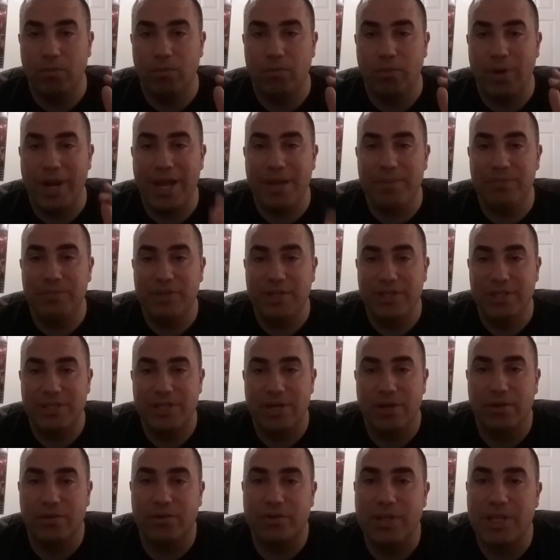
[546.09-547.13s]
Ramsay
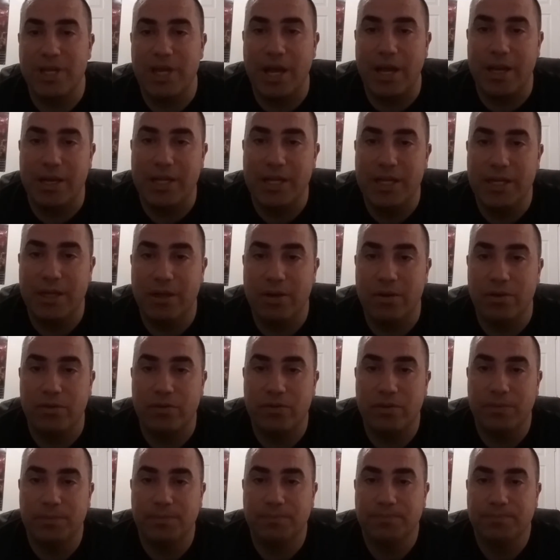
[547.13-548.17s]
tells Theon, he
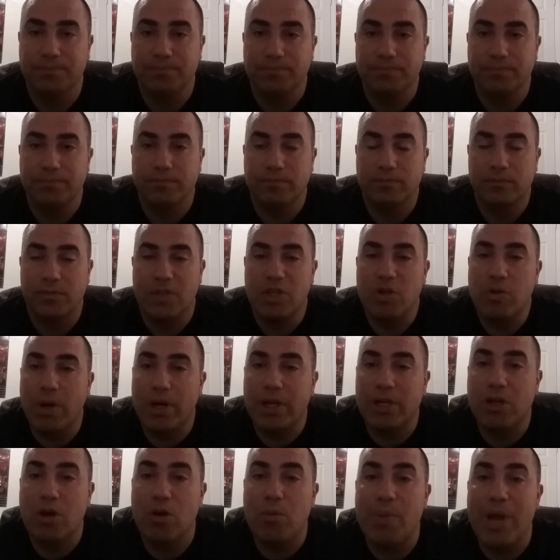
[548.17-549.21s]
goes, "You want
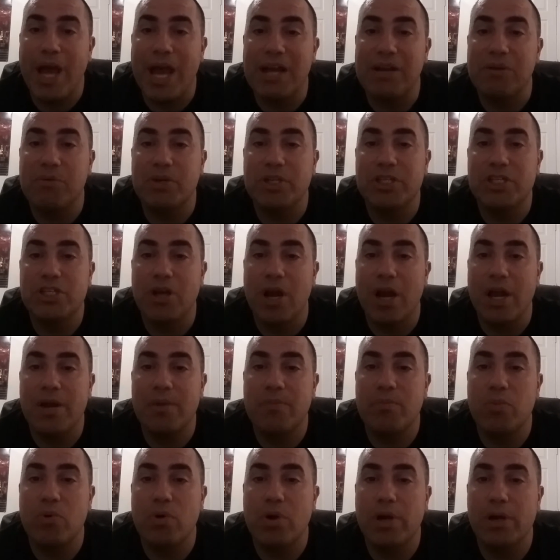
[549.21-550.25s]
to go back with your
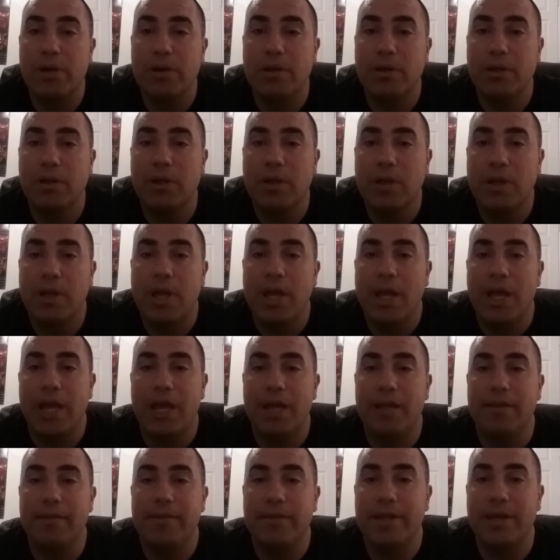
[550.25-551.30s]
Ironborn?"
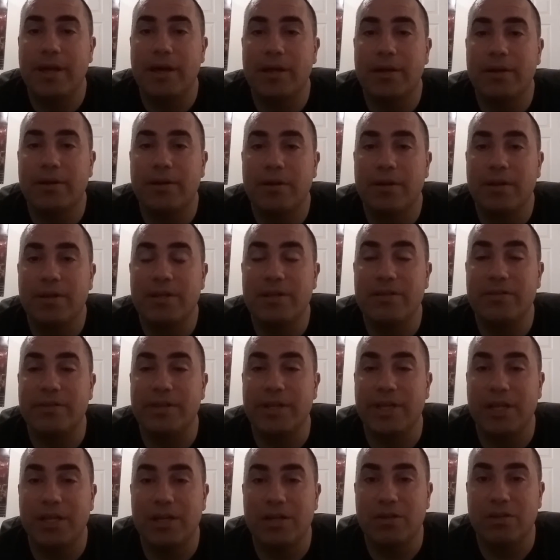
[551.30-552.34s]
And Theon, he's
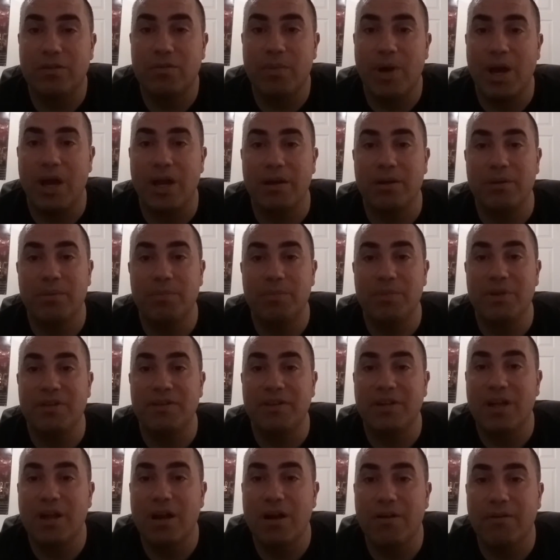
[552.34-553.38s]
thinking in his mind, "Be
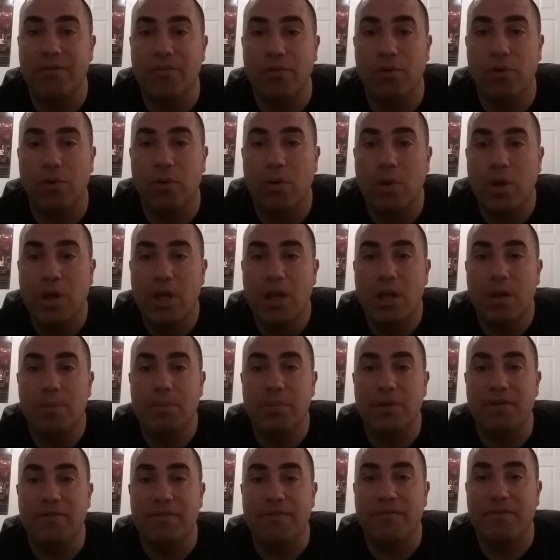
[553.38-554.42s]
careful.
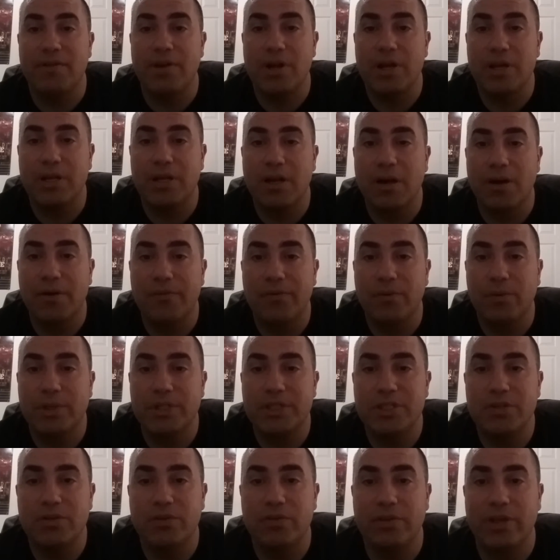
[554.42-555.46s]
Be very careful
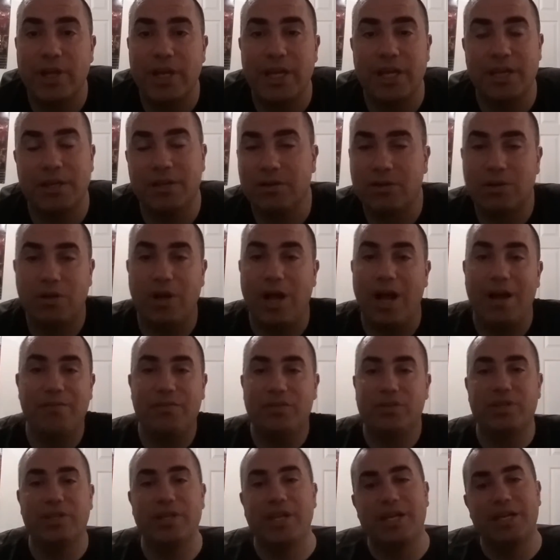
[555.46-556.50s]
what you say." And
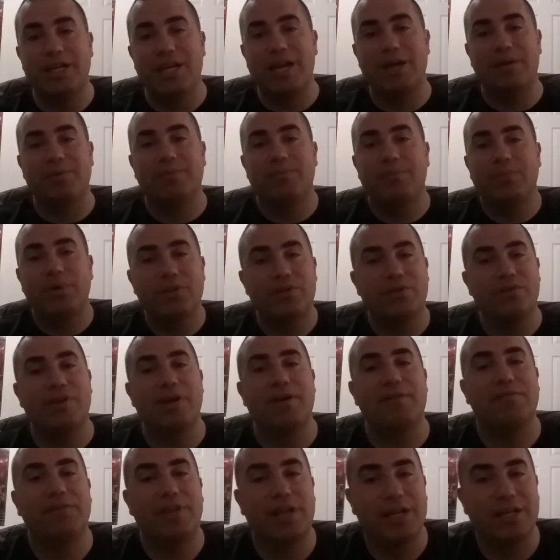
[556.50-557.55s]
obviously they can't put
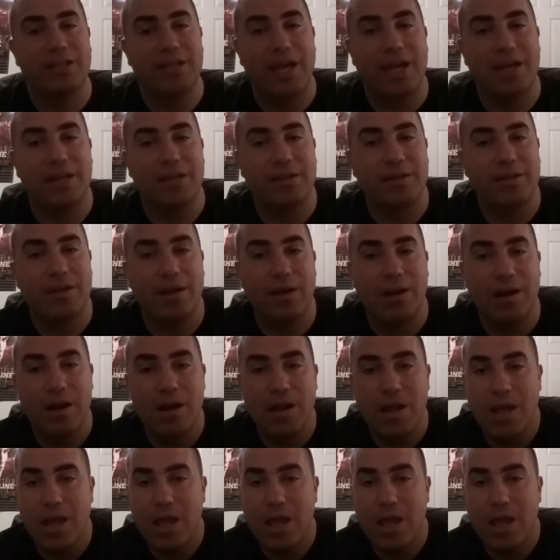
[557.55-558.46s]
stuff like that in there.